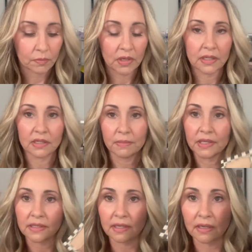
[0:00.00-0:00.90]
Easy
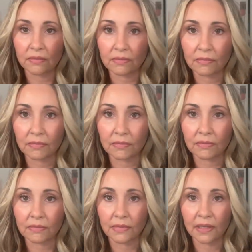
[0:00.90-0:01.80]
peasy.
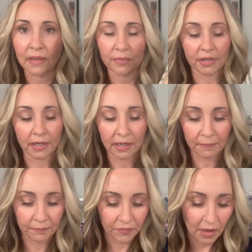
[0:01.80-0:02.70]
Isn't that pretty?